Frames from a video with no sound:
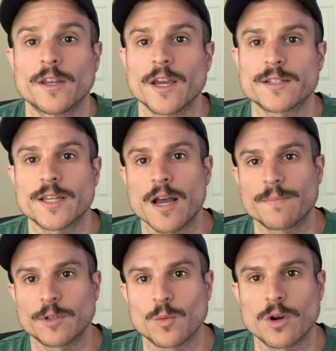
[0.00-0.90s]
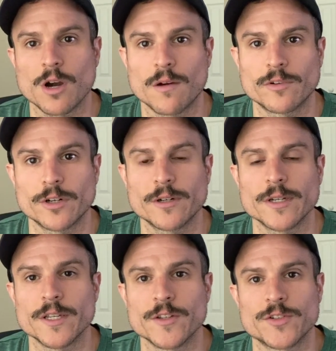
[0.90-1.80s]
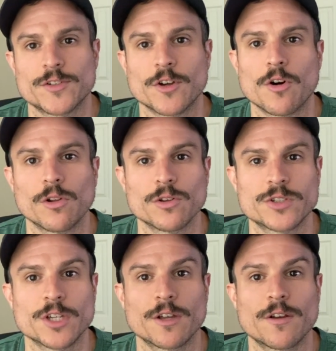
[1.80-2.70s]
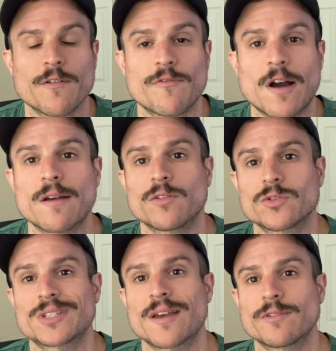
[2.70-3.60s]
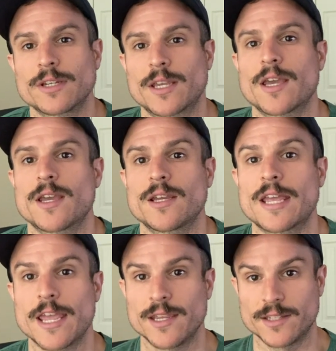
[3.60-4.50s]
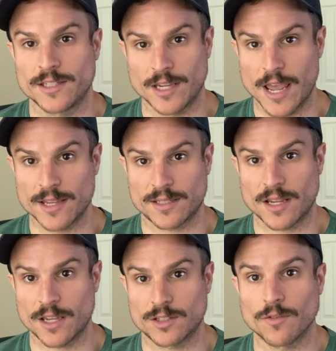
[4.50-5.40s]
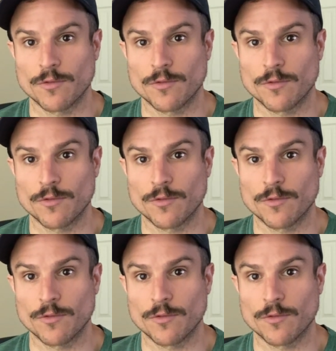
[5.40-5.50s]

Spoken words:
The next optic we'll cover is the Holosun 507K ACSS